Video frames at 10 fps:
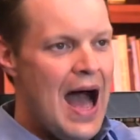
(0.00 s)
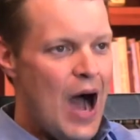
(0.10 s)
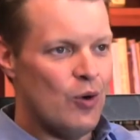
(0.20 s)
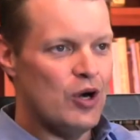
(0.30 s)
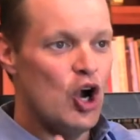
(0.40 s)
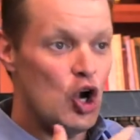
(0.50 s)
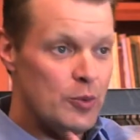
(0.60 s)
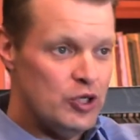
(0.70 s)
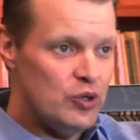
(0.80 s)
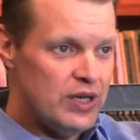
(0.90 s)
Our
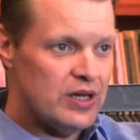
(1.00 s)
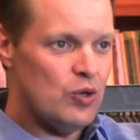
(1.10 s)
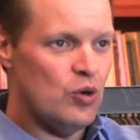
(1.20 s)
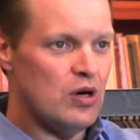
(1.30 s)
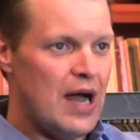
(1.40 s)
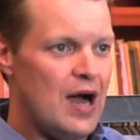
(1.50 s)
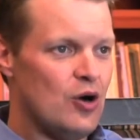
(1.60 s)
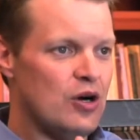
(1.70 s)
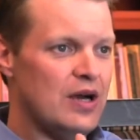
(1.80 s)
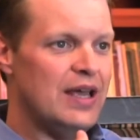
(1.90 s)
hermeneutic, or
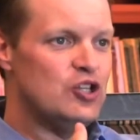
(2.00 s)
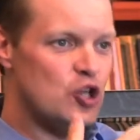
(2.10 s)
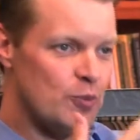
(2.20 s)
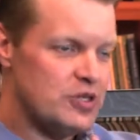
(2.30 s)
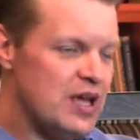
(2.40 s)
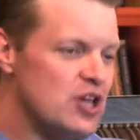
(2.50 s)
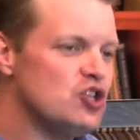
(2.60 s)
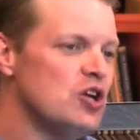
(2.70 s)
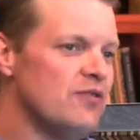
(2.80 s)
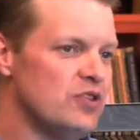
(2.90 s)
our
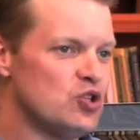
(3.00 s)
interpretation of the